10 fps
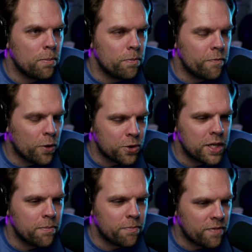
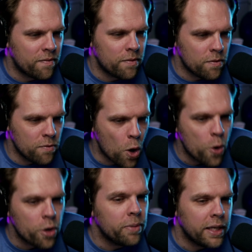Fulci
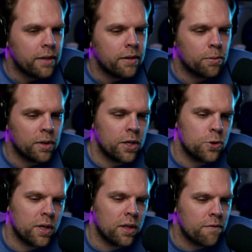notably really
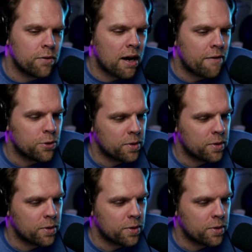enjoyed Lovecraft.